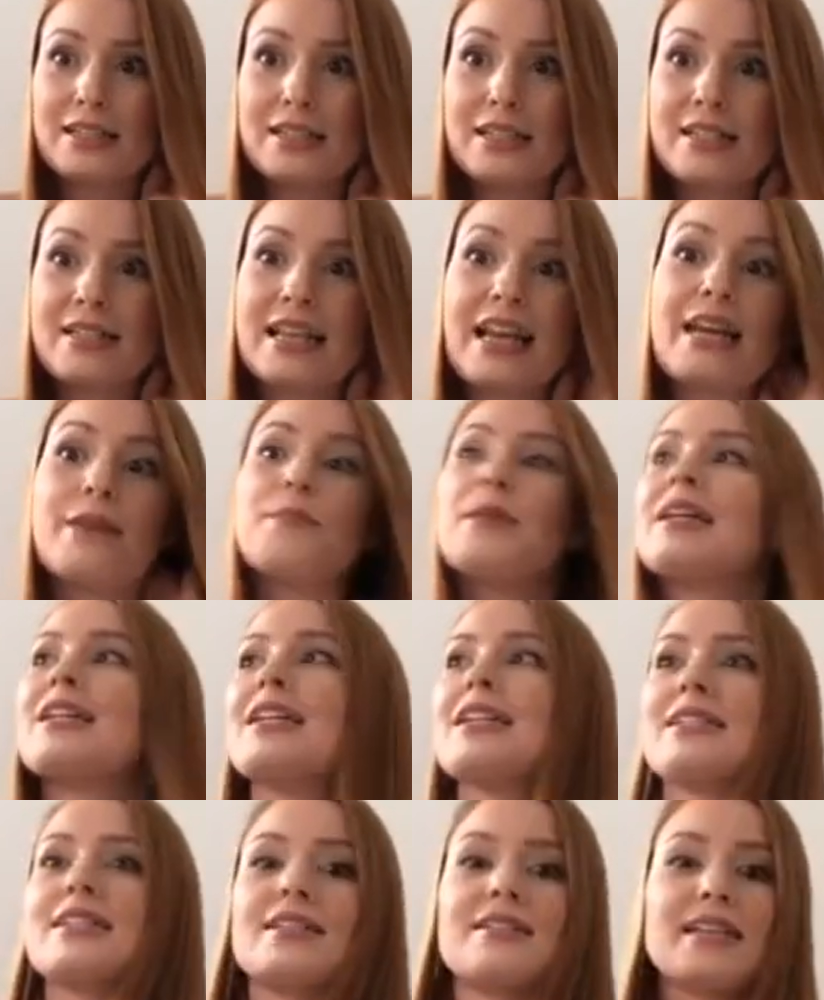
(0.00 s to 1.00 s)

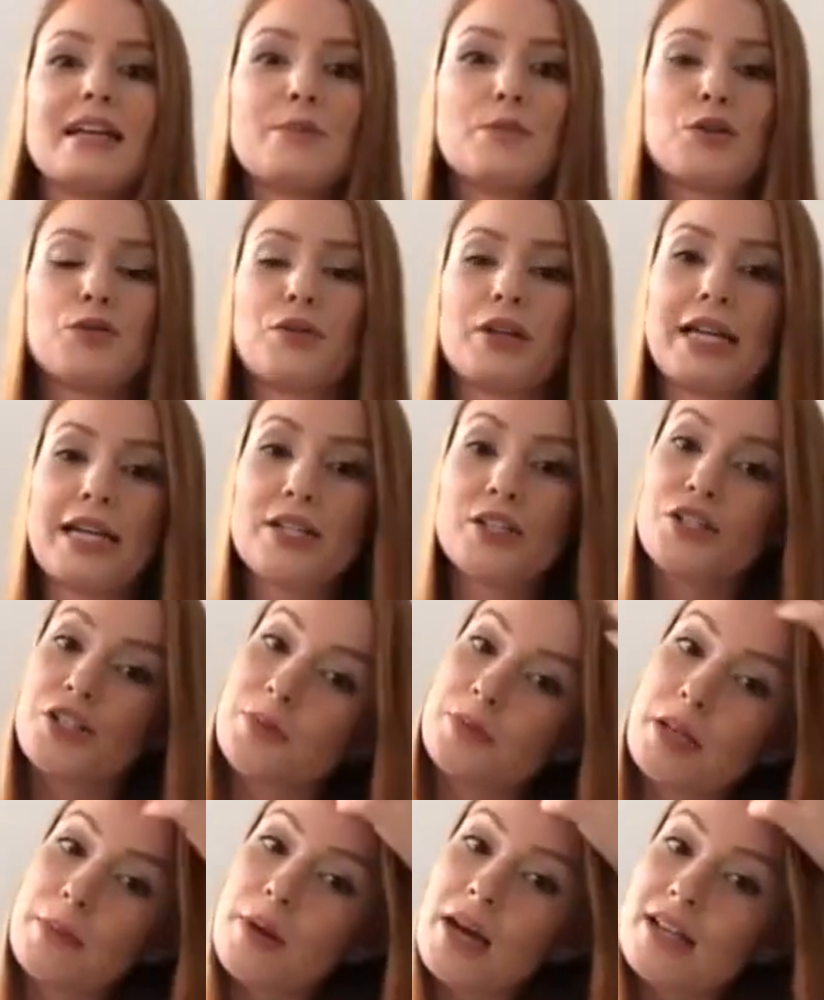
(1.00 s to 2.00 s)
It's the same with
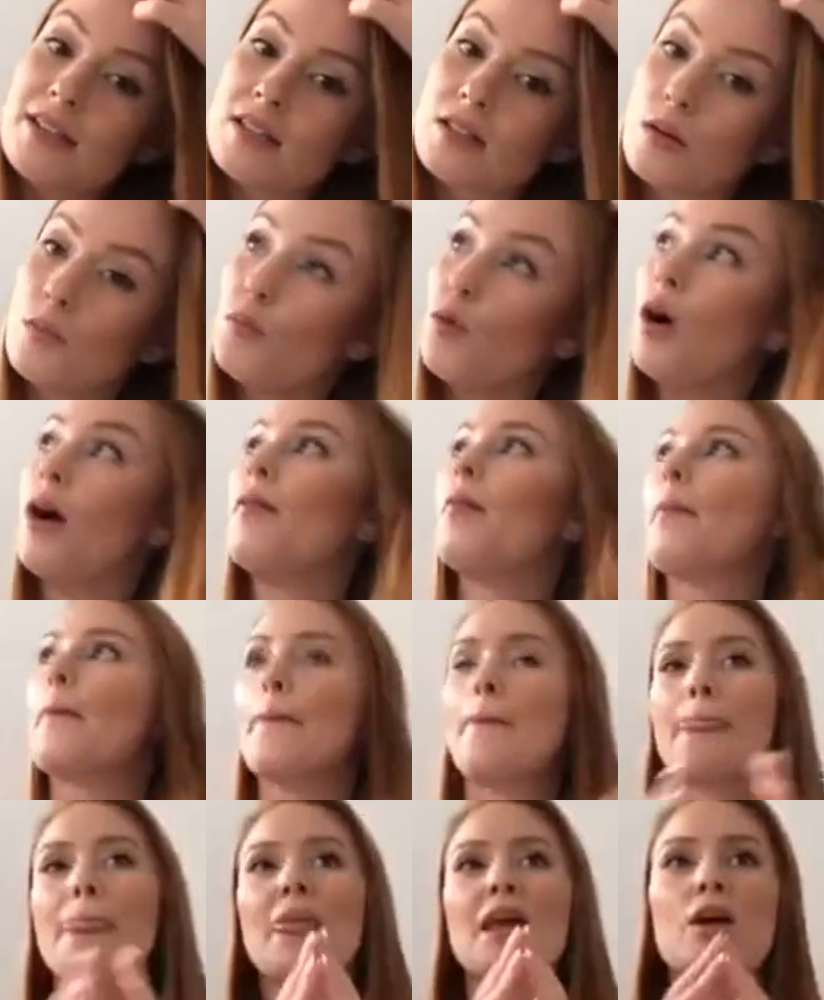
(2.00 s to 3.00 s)
relationships. Am I someone
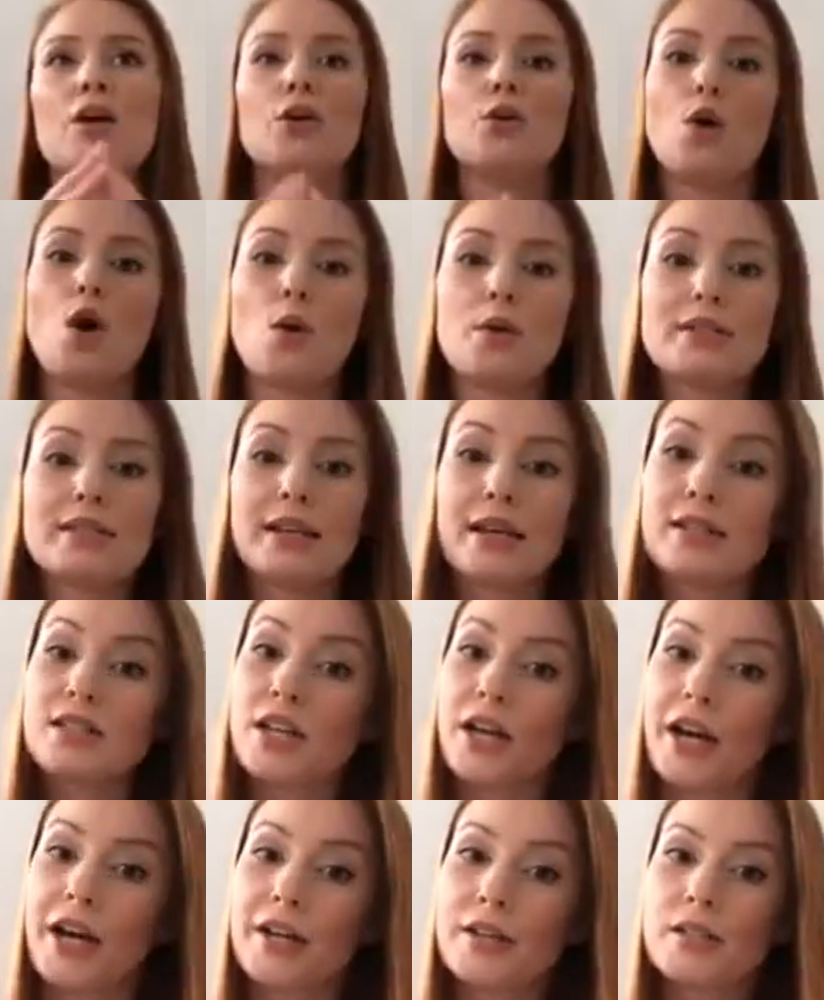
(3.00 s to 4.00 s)
who always gets
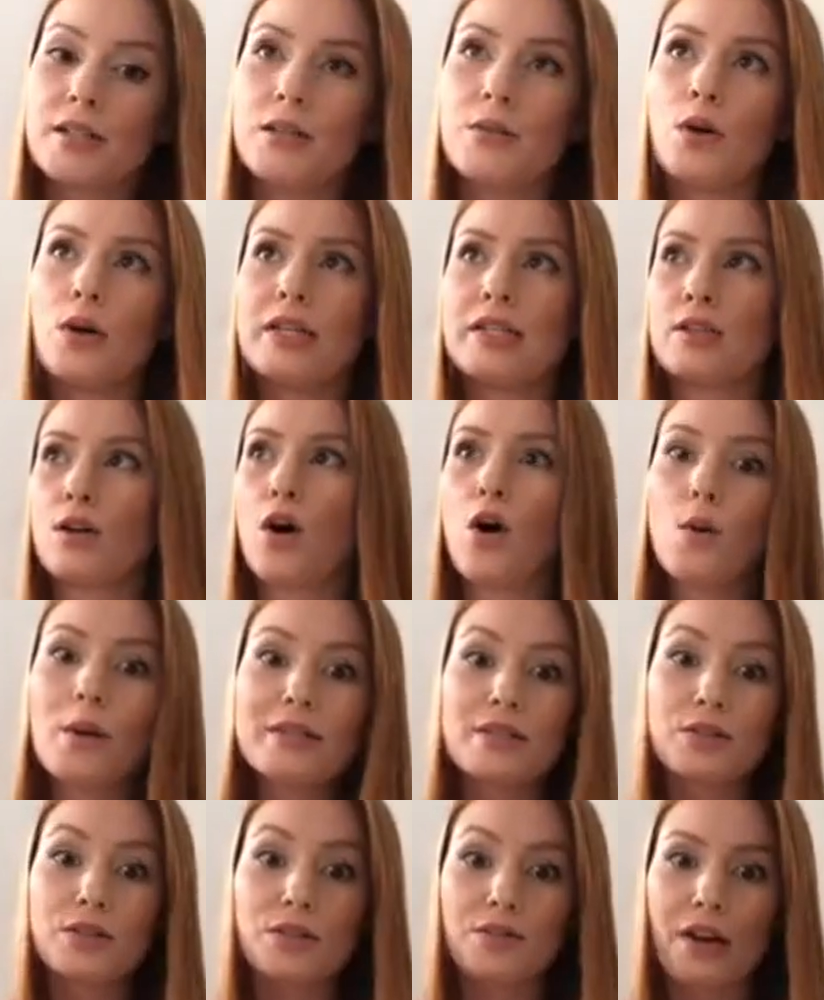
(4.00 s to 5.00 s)
hurt, who is
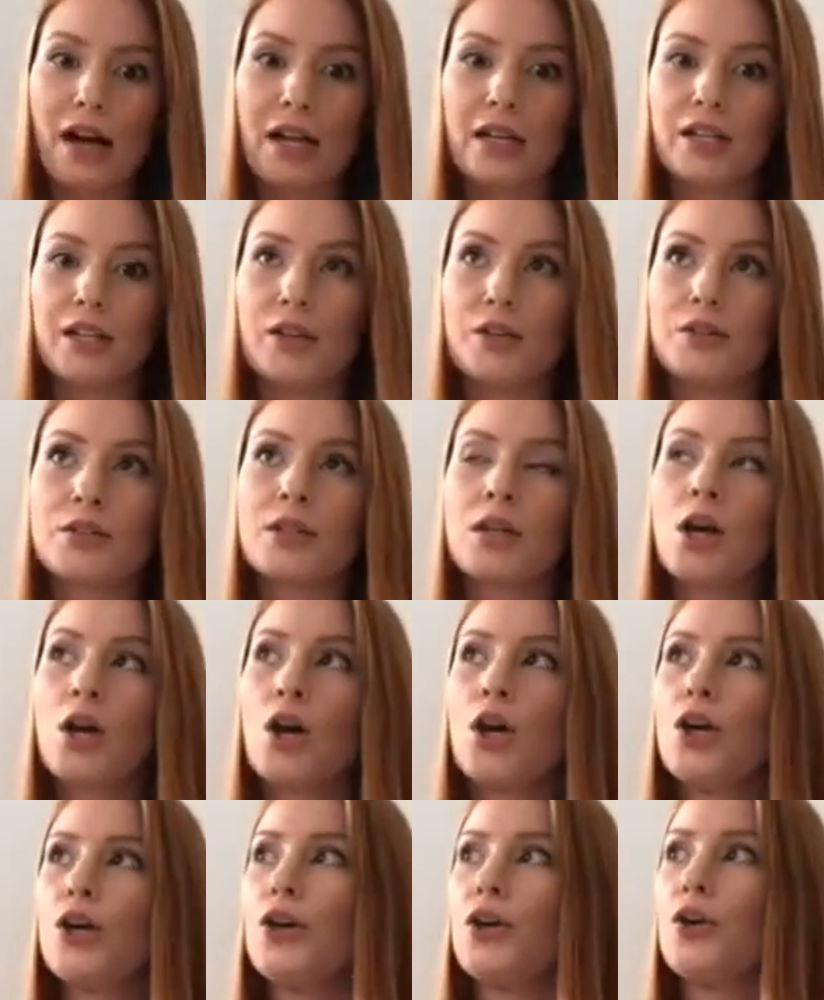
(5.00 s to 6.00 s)
always undervalued,
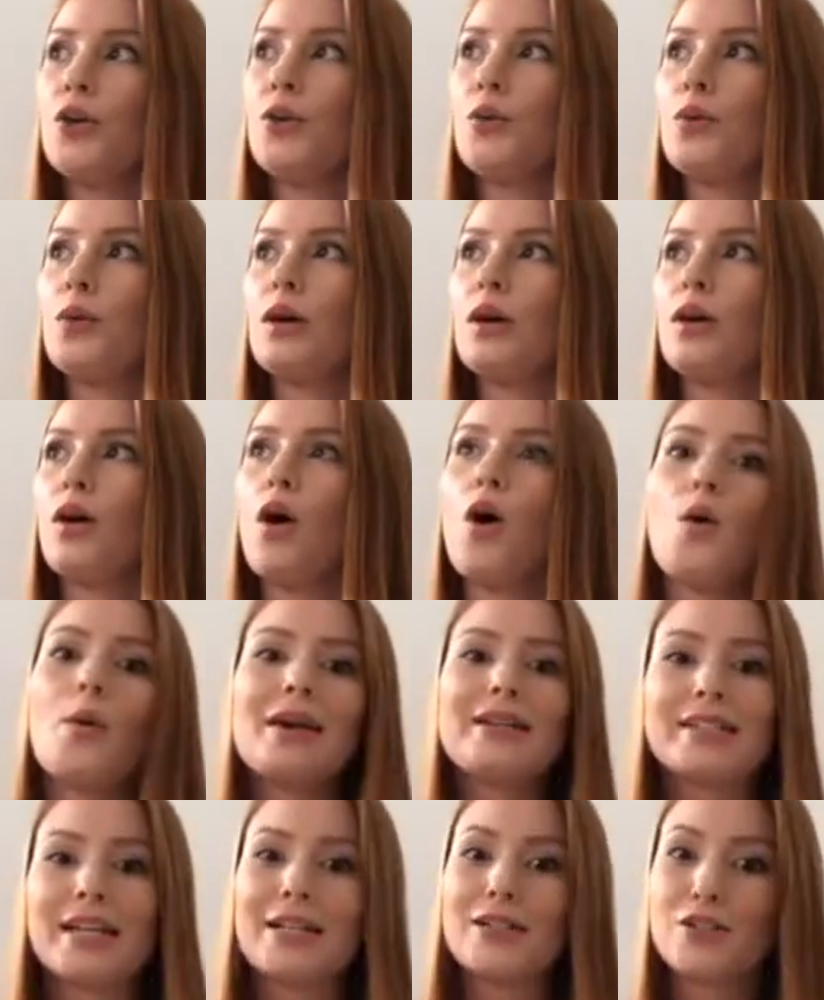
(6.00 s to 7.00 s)
who
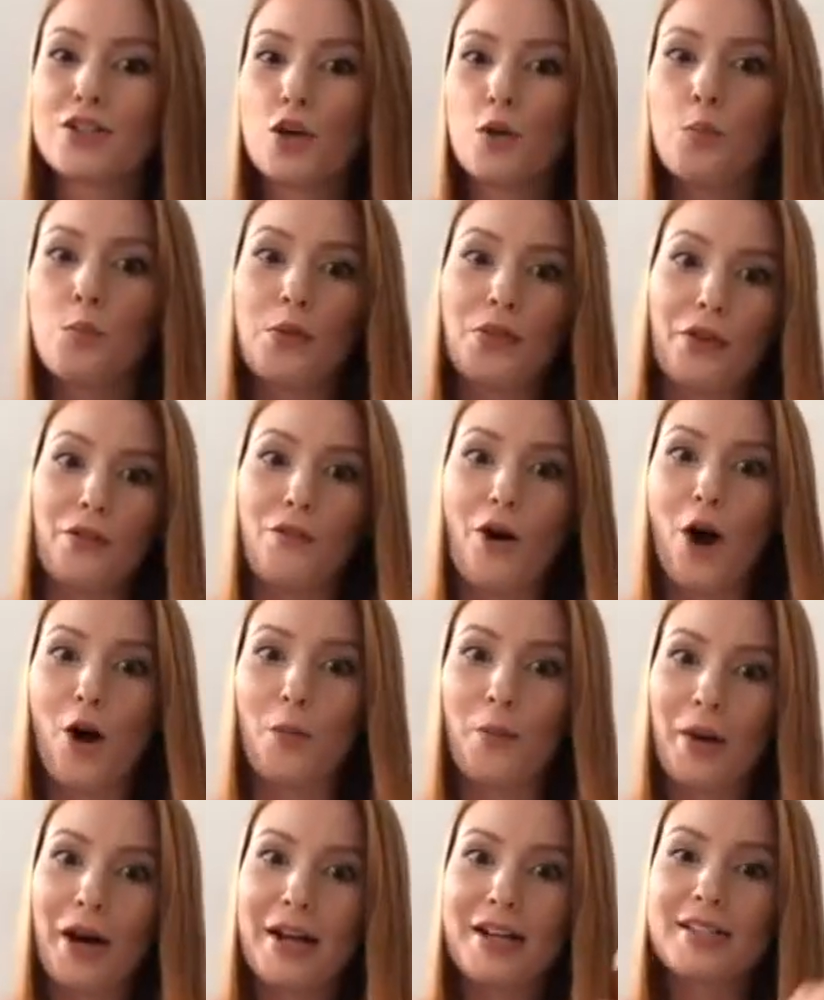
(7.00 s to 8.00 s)
always ends up with the
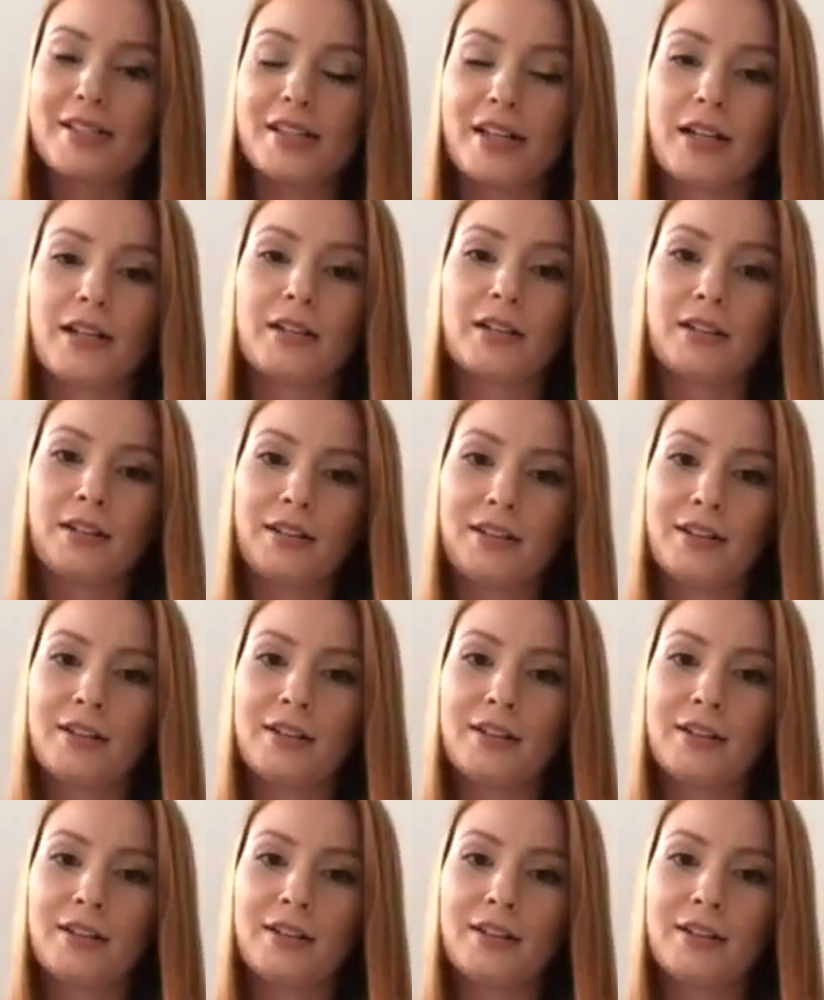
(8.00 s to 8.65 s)
wrong person?